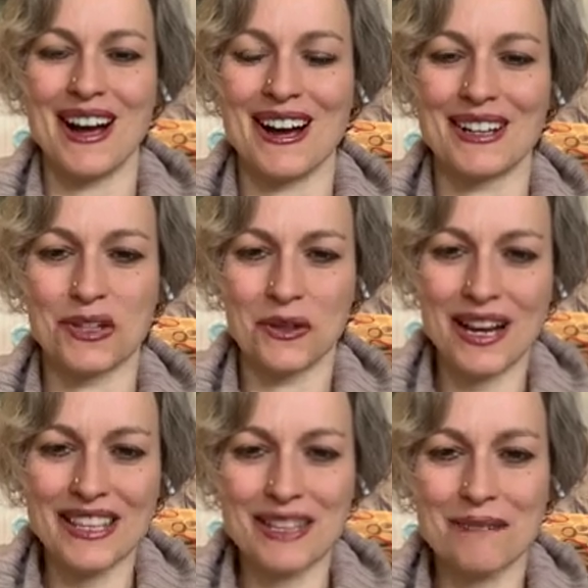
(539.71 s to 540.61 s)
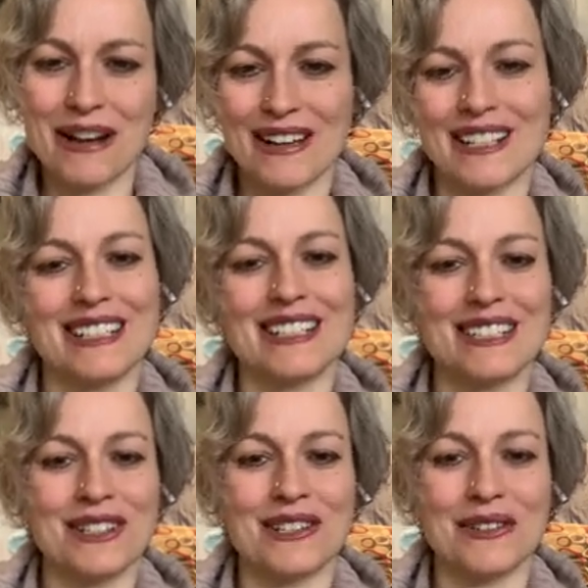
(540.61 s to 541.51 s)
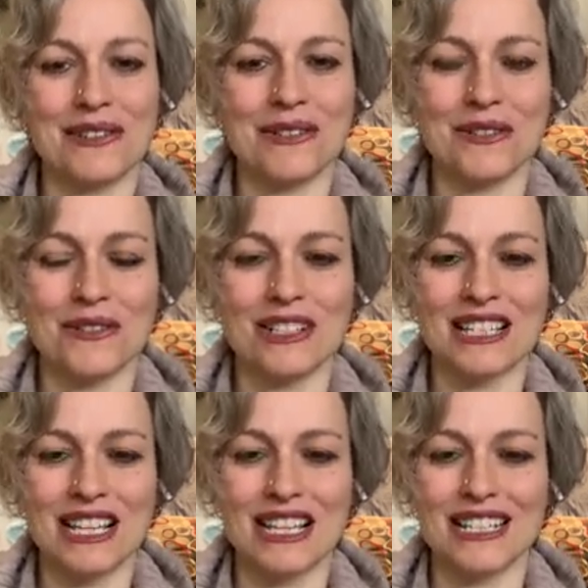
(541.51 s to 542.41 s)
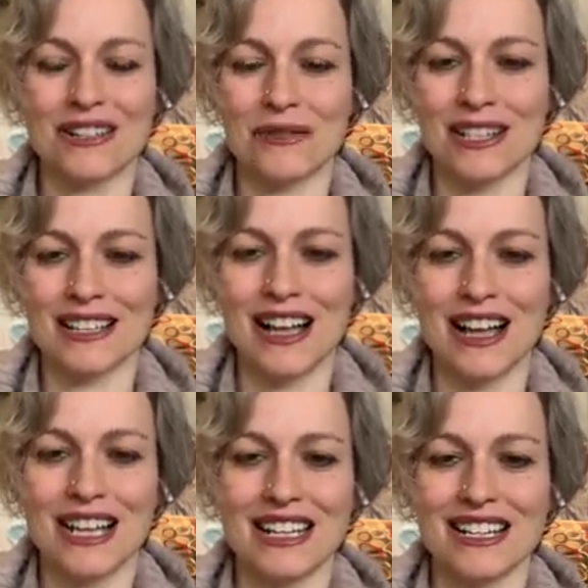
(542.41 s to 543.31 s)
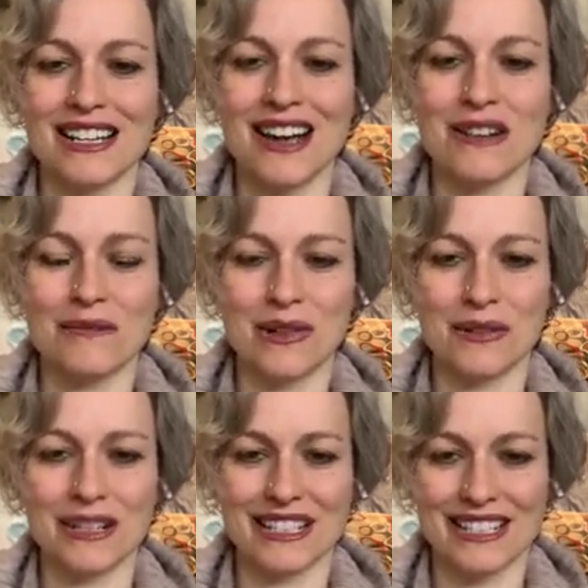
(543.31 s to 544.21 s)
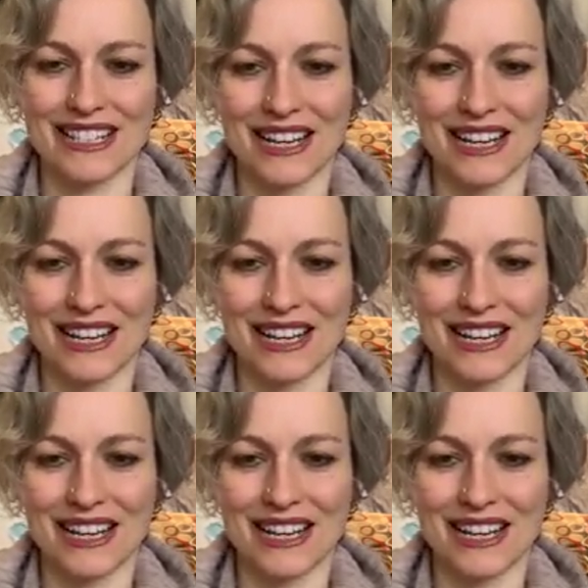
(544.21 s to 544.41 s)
train the mind to sit and reside in an unbroken state